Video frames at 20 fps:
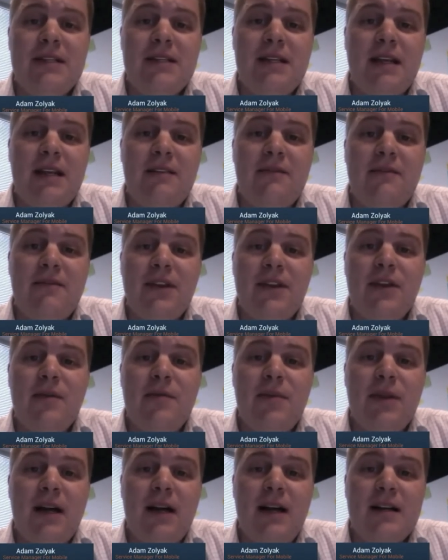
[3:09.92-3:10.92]
and exciting
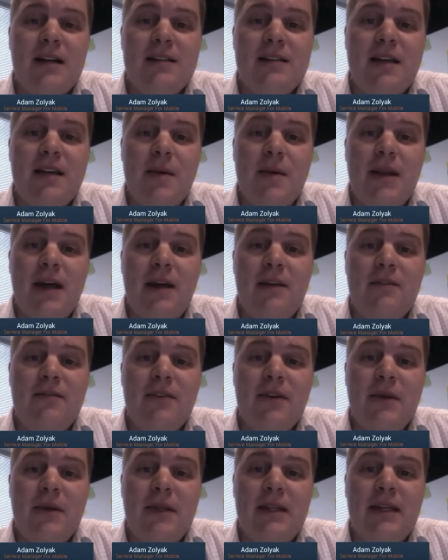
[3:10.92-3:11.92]
video blogs coming
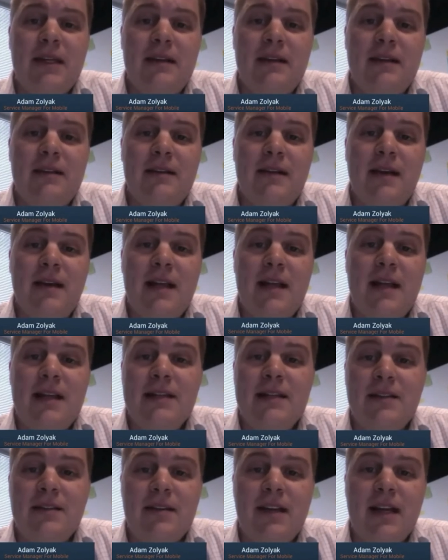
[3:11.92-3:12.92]
out frequently.
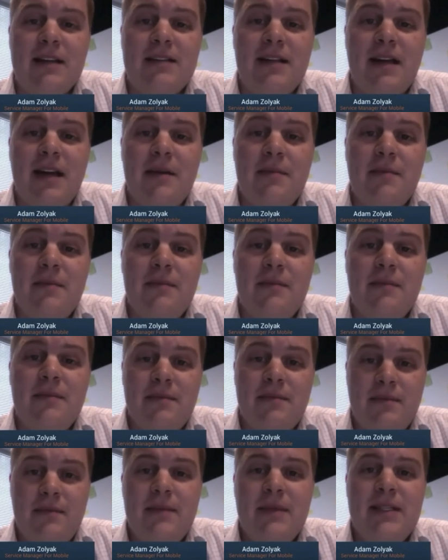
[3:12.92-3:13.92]
And until next time,
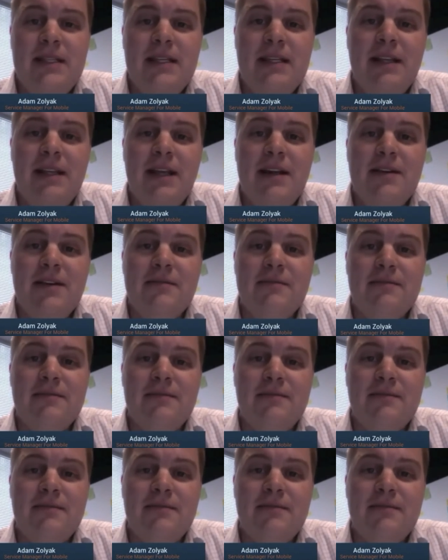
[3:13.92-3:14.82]
see you later.